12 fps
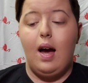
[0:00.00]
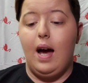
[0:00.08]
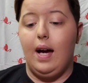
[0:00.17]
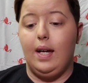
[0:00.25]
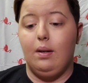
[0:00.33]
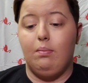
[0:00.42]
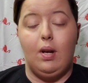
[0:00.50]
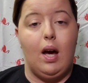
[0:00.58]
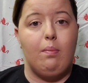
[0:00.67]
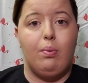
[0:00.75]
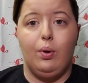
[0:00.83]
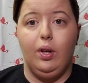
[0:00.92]
I am
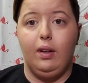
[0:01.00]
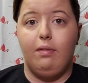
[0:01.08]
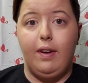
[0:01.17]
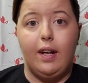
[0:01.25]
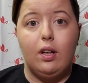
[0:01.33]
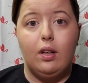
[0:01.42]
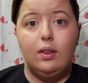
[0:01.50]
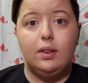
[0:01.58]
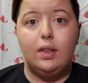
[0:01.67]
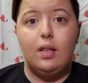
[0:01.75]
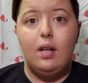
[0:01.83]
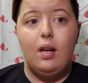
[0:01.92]
not pointing
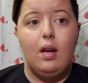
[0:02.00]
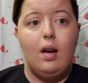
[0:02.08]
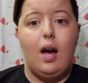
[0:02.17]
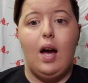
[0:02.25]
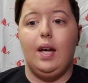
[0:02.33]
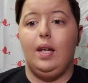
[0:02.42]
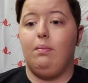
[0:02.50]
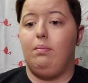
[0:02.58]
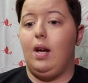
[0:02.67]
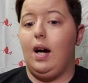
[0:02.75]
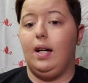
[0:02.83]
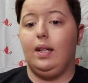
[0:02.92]
fingers. I am
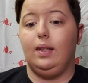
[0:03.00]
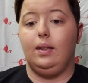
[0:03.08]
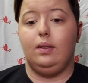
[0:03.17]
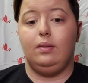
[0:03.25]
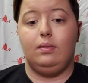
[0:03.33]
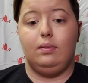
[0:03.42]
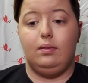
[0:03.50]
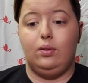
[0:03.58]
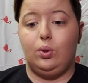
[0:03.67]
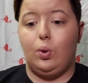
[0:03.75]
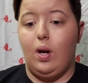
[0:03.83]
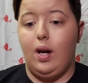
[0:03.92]
not
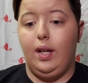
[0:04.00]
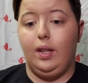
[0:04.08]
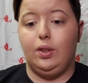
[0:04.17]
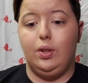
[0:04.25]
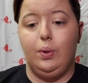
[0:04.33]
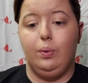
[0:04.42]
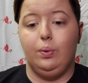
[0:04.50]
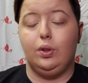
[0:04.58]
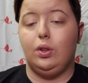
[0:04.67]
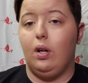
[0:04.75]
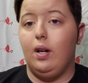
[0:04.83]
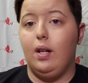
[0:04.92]
trying to
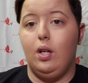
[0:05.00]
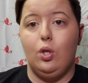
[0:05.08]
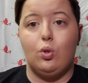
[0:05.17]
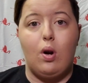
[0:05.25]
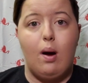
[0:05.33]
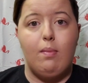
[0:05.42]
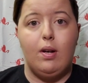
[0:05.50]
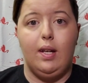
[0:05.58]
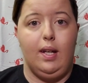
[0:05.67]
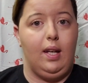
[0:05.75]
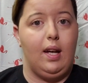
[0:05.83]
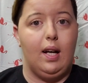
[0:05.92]
start any drama,
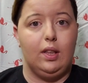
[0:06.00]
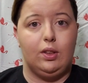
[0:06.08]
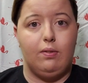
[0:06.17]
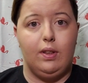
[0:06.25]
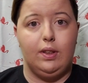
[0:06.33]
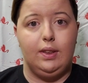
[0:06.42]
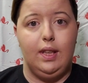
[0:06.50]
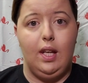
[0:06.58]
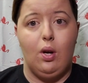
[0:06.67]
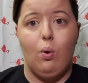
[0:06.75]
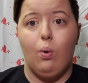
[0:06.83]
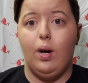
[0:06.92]
any controversy,
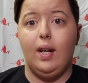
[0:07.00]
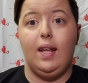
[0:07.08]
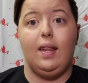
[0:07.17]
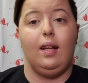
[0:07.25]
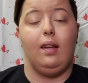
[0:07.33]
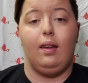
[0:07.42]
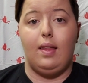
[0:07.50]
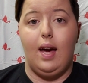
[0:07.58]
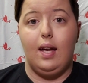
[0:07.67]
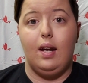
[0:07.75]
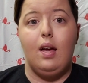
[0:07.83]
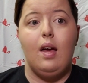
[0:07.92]
or anything like
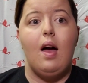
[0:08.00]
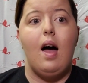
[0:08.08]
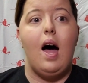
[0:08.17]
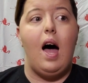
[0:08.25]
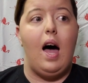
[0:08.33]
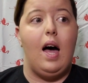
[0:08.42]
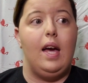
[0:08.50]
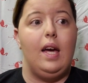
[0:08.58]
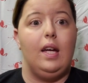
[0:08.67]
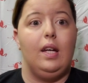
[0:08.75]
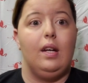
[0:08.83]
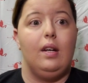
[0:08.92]
that.
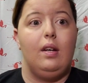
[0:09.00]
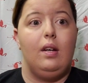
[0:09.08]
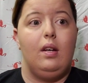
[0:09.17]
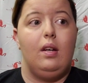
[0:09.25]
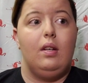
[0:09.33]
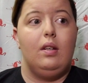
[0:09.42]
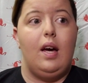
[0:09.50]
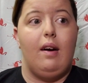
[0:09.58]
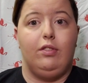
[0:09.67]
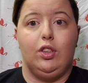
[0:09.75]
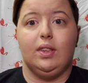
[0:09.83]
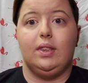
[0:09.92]
I
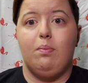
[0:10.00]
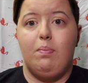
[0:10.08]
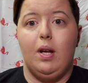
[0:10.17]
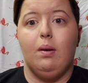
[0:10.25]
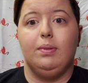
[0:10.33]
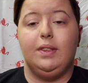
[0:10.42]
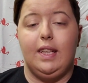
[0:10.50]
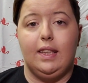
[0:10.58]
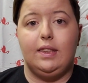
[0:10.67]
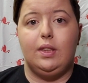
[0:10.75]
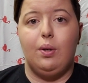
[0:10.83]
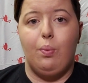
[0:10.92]
have just been
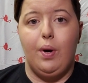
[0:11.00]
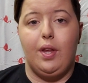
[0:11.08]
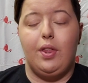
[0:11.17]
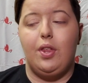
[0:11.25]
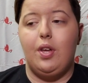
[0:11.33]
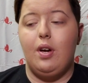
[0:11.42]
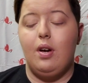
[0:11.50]
obsessed with